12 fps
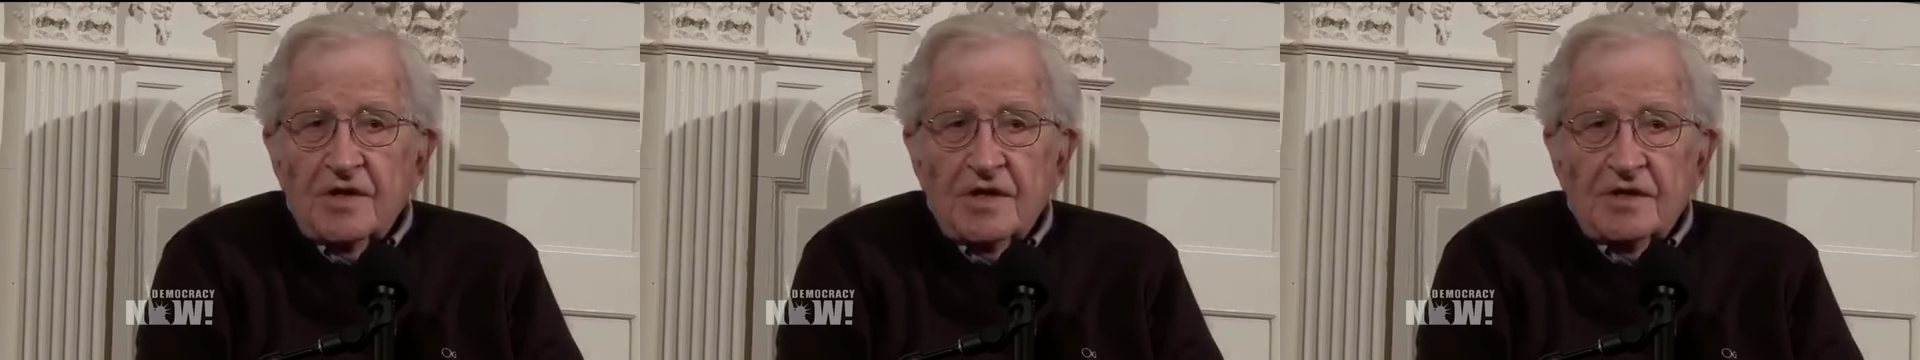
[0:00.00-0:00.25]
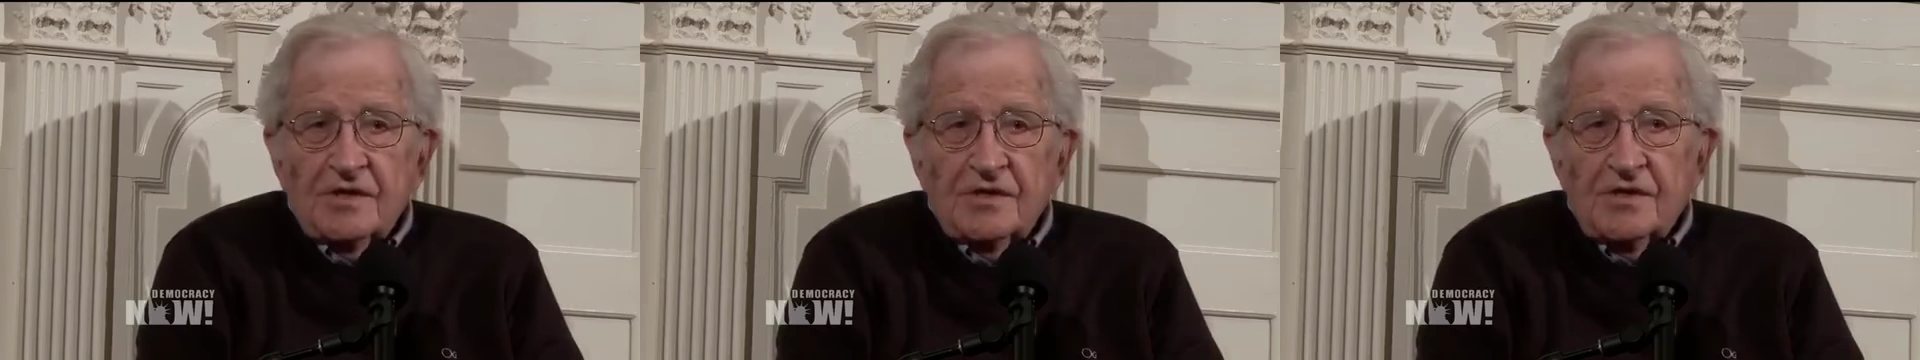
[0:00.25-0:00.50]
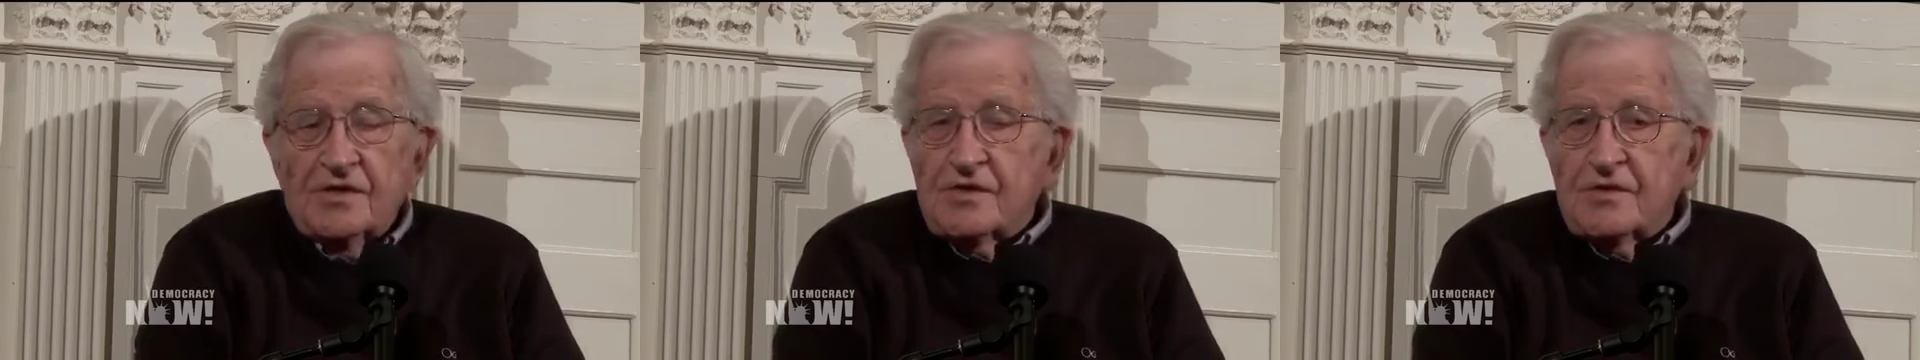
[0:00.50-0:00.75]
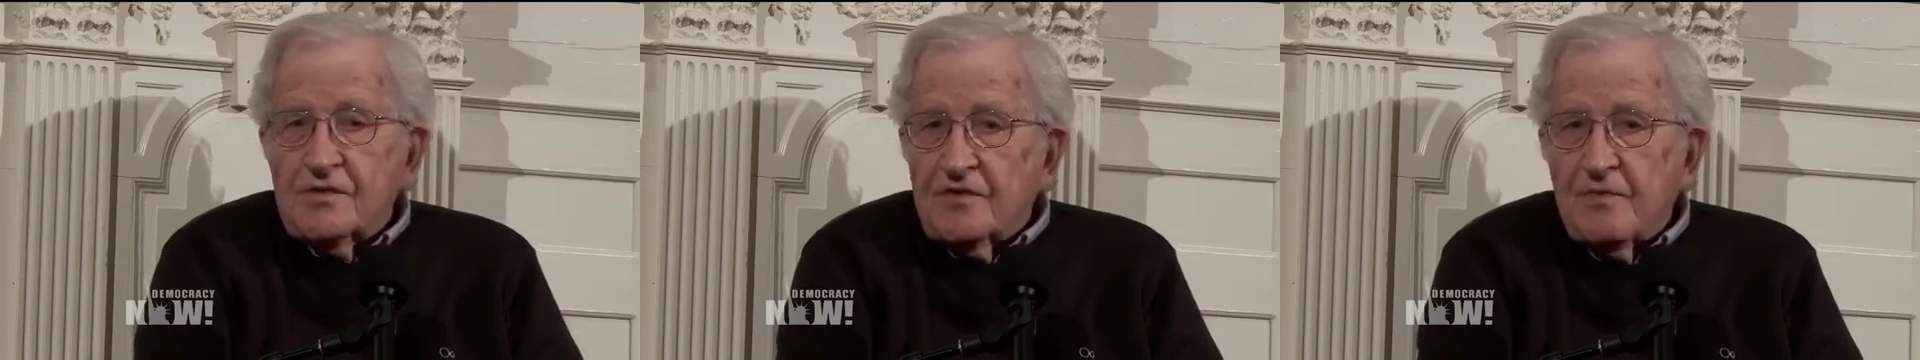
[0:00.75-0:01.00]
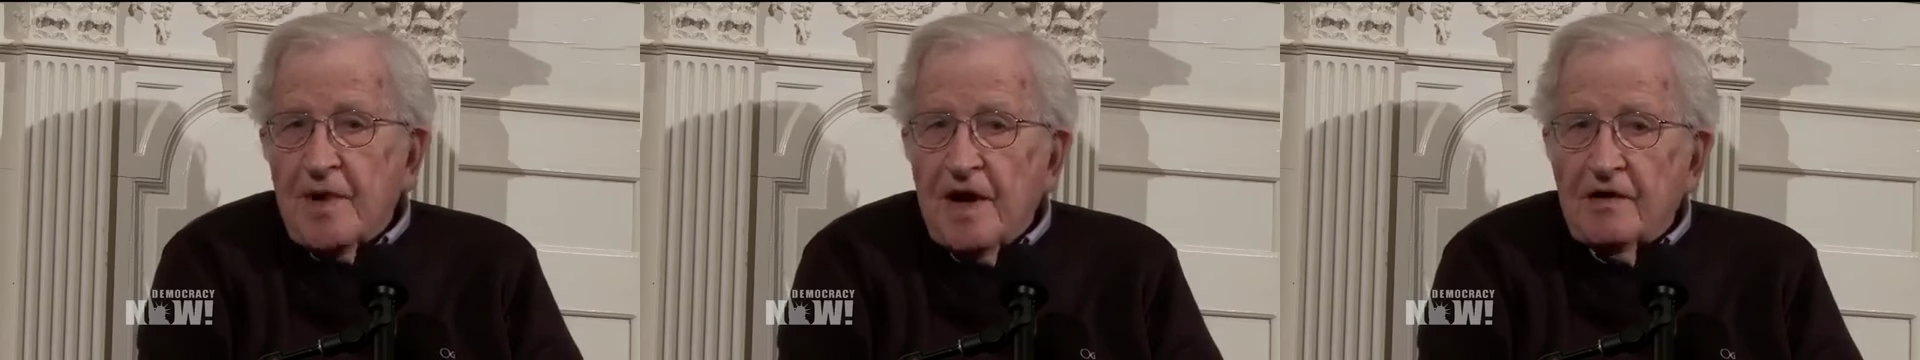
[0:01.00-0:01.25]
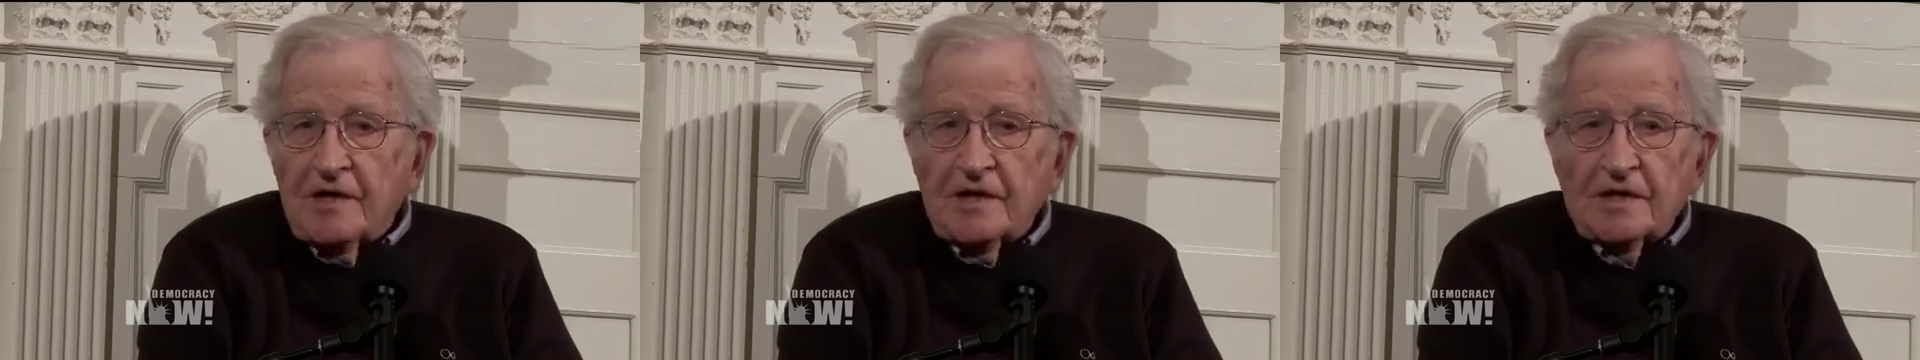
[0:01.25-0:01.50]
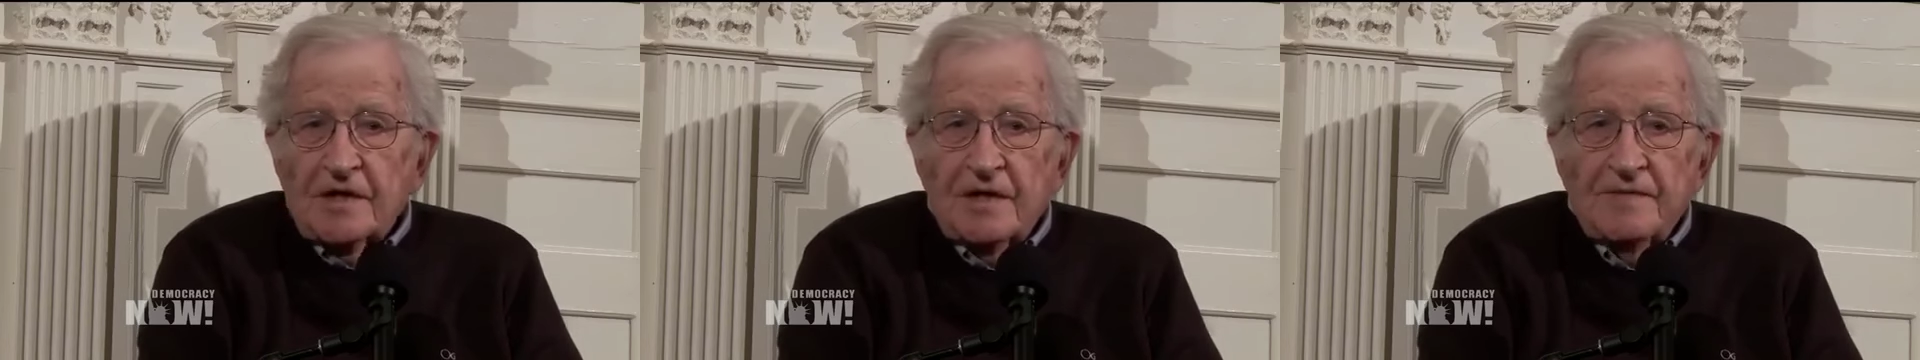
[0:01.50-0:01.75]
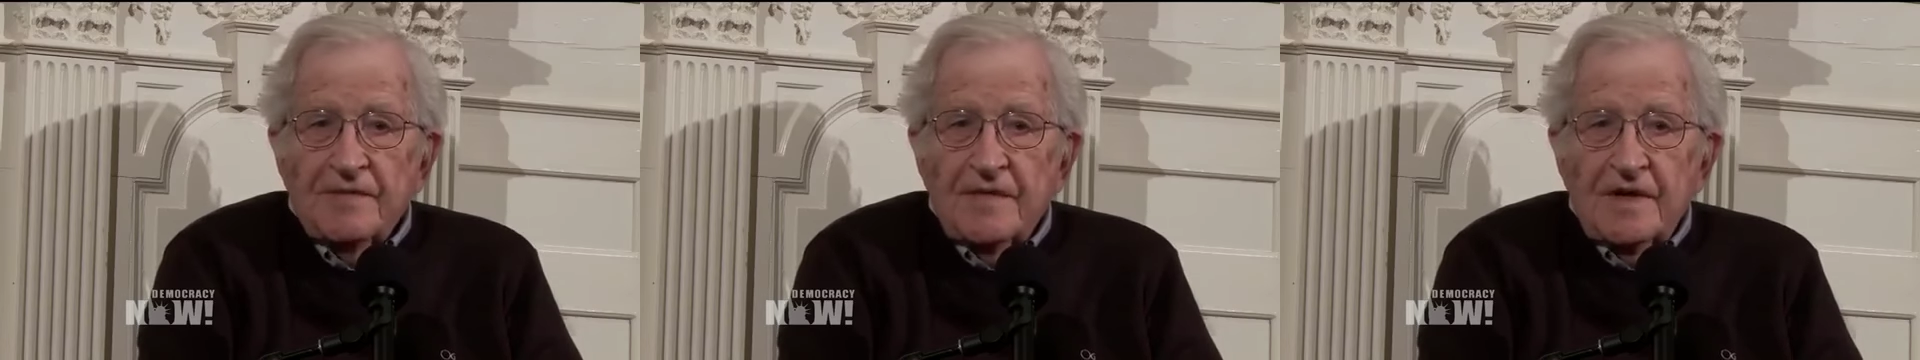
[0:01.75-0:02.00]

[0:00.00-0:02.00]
that systems of power